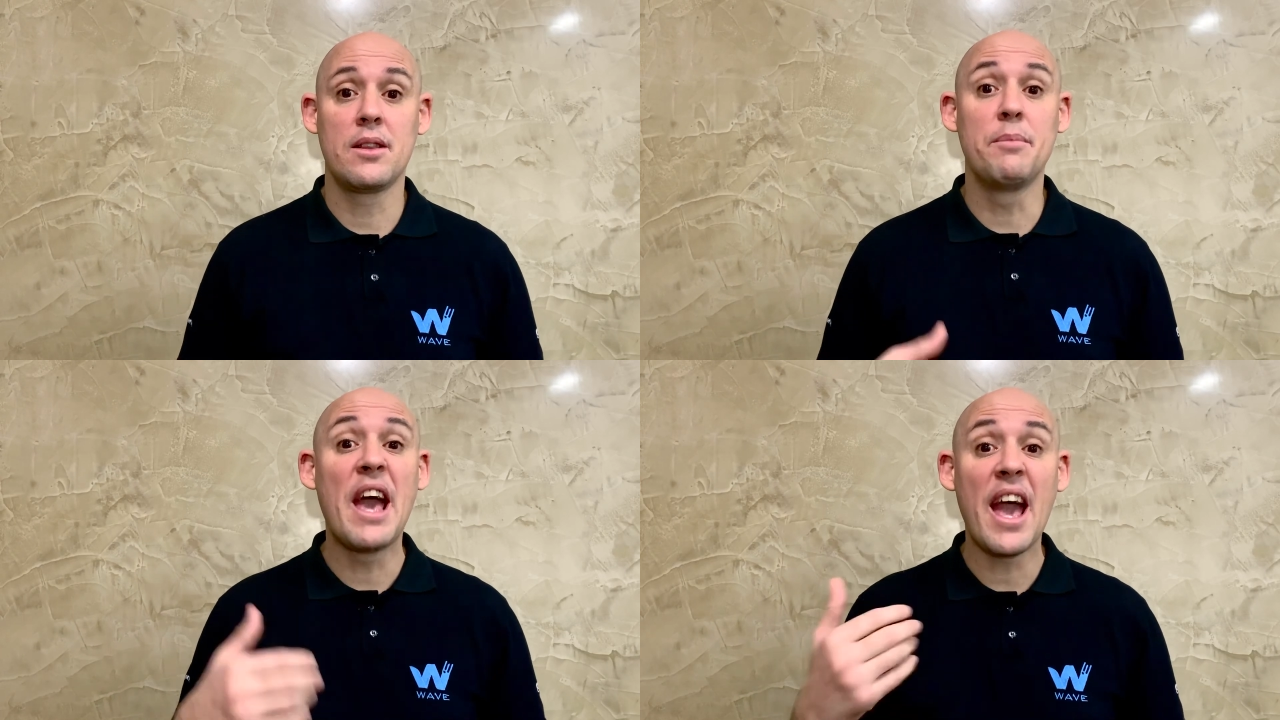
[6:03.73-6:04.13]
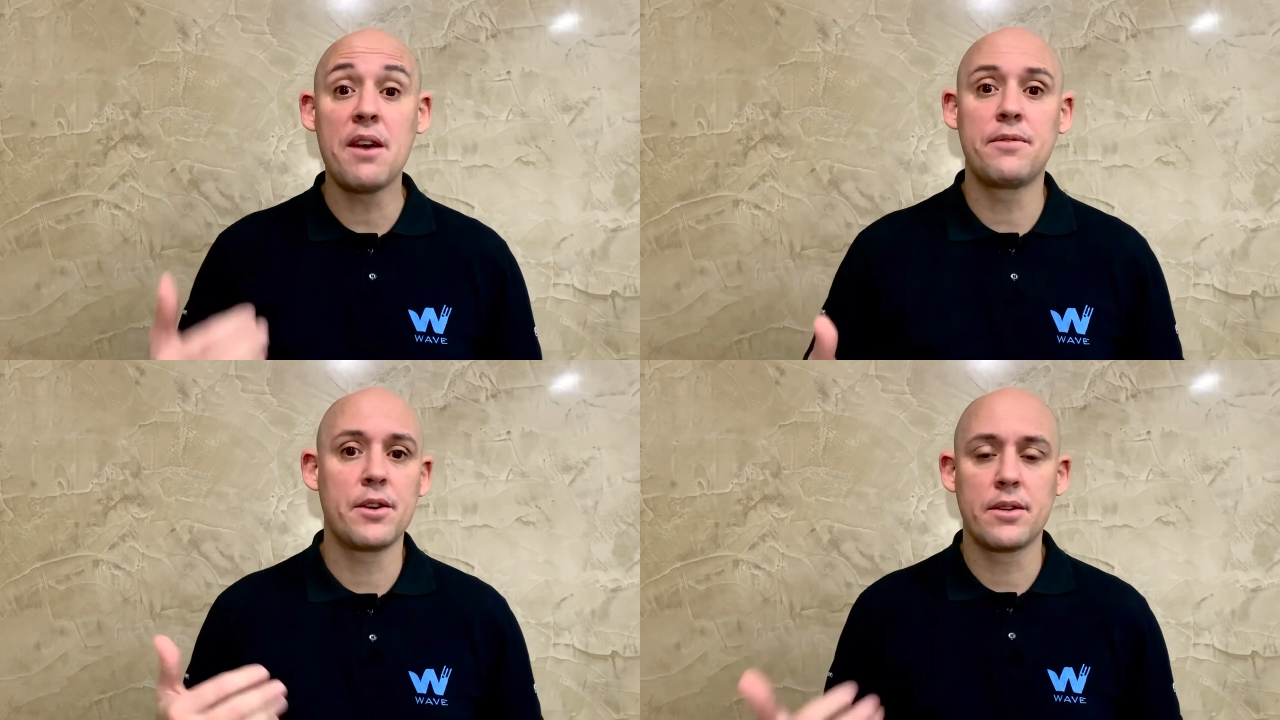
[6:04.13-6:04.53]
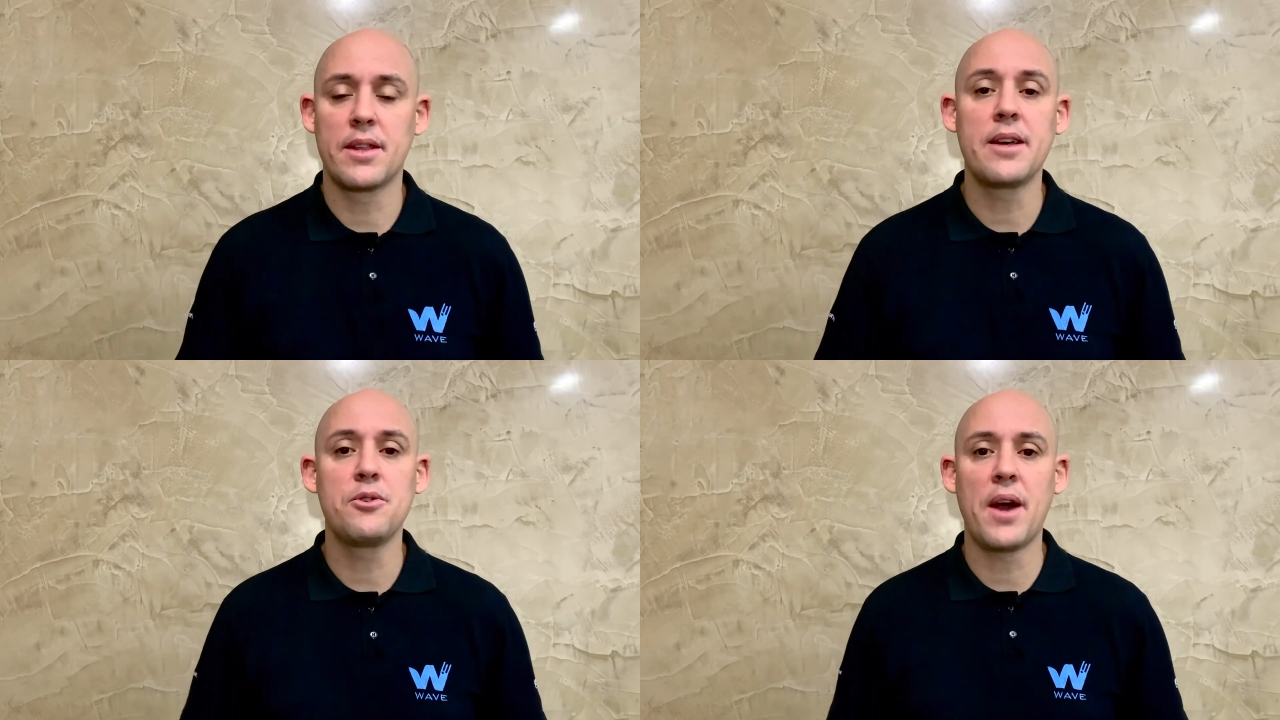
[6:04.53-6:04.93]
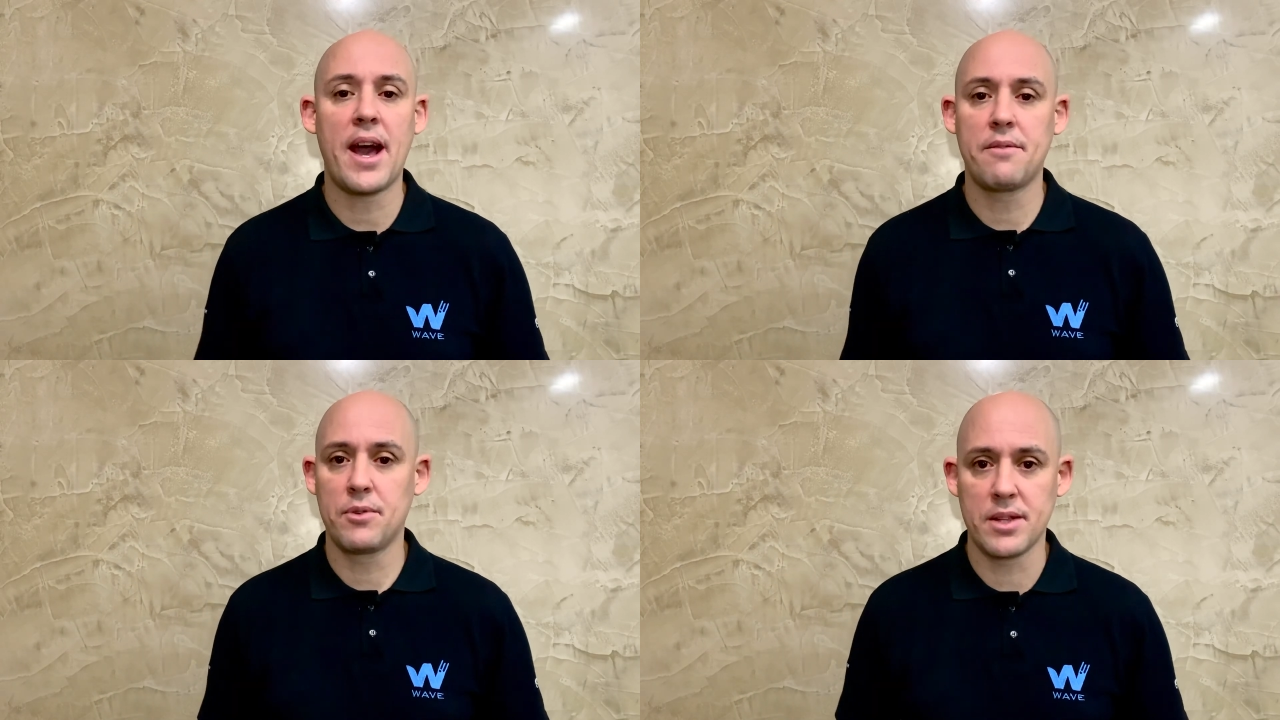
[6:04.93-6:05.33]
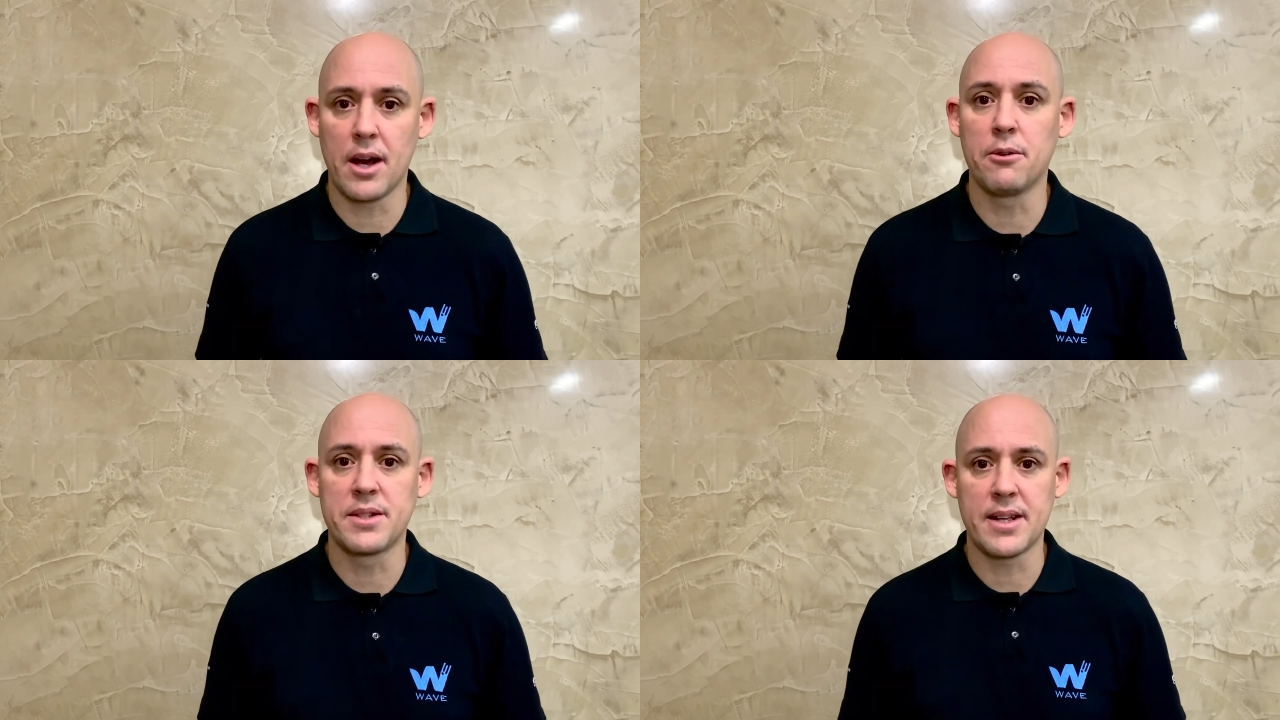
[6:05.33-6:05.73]
behavior that you have on the
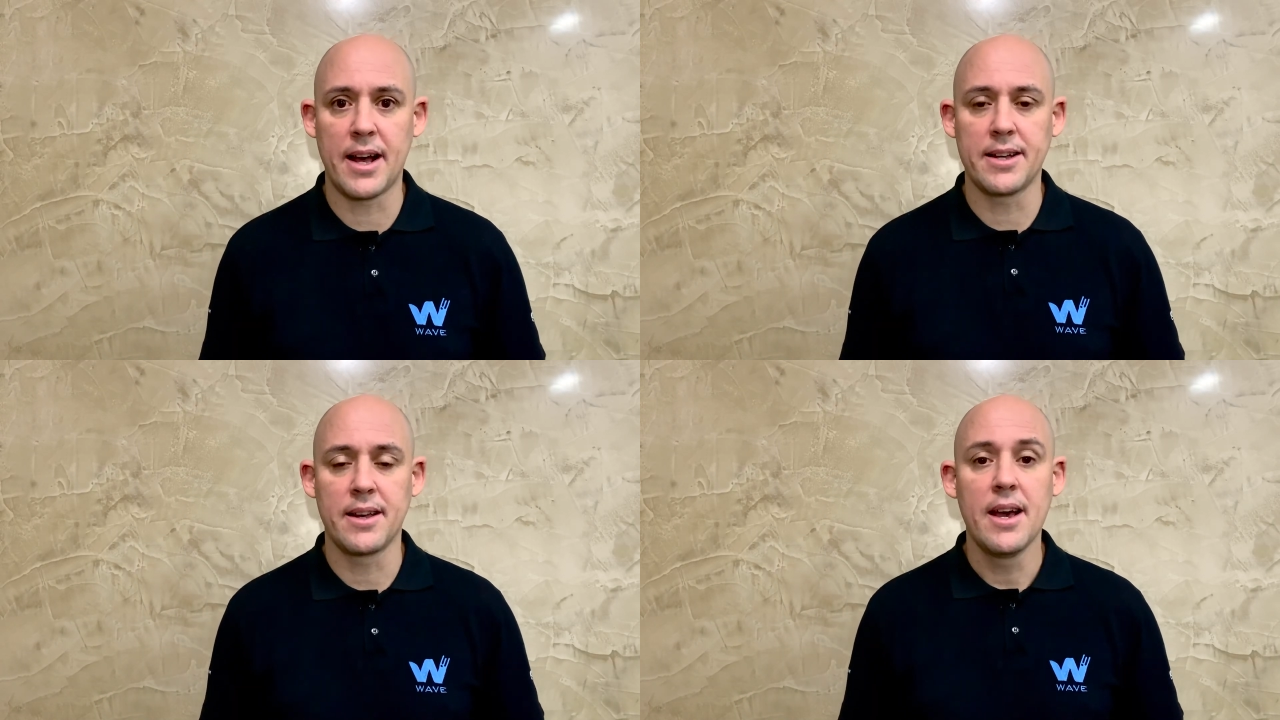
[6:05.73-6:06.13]
outside.